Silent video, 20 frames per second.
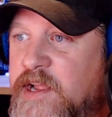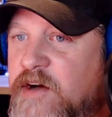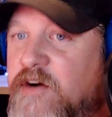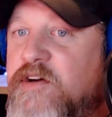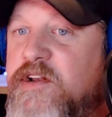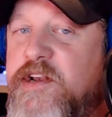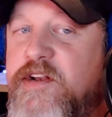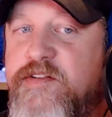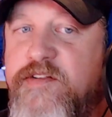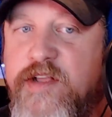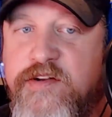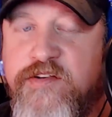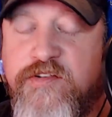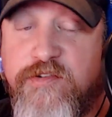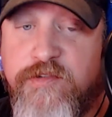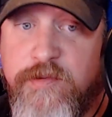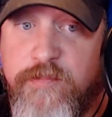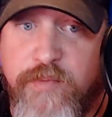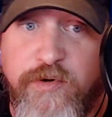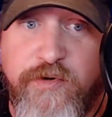I
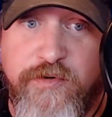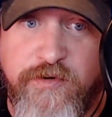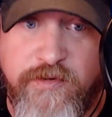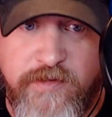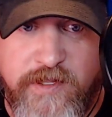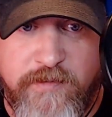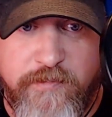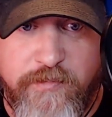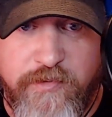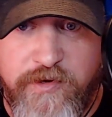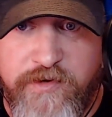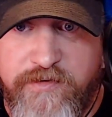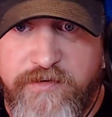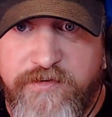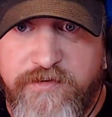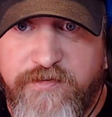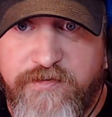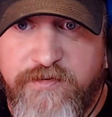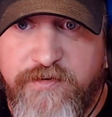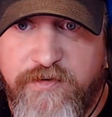unintentionally burned a lot of
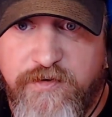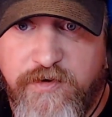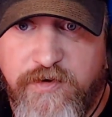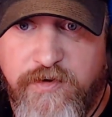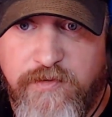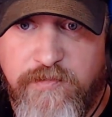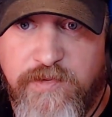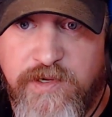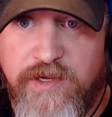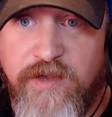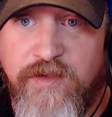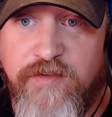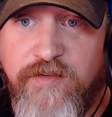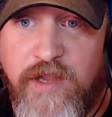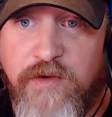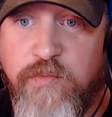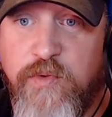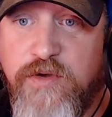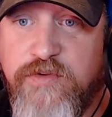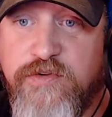bridges because
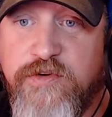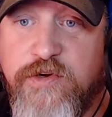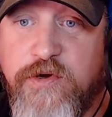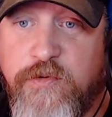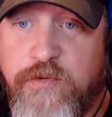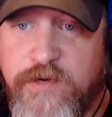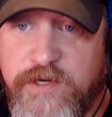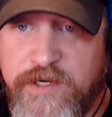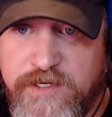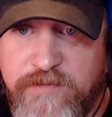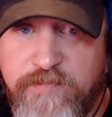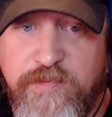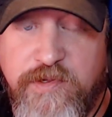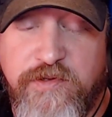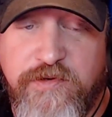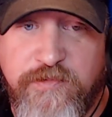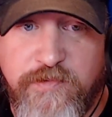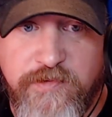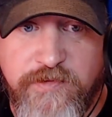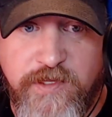I wasn't going in and
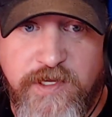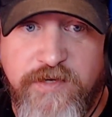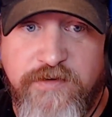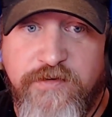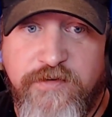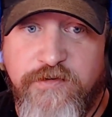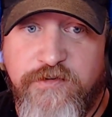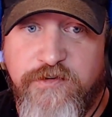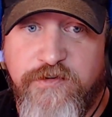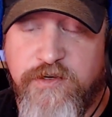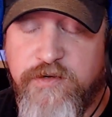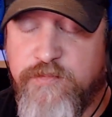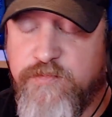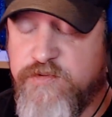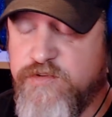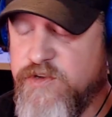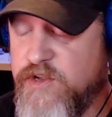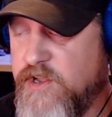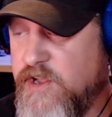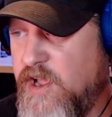building
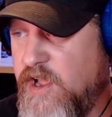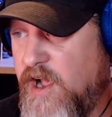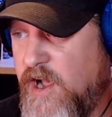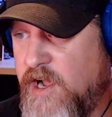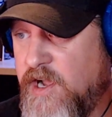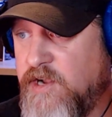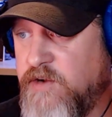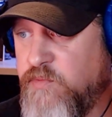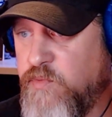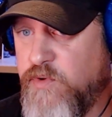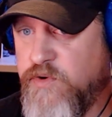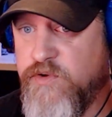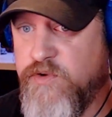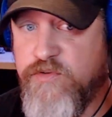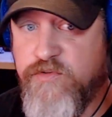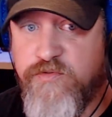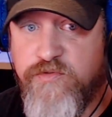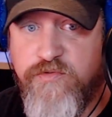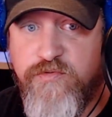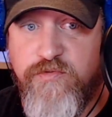relationships. I
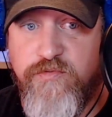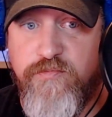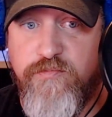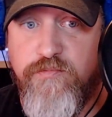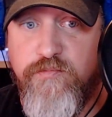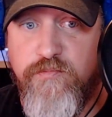was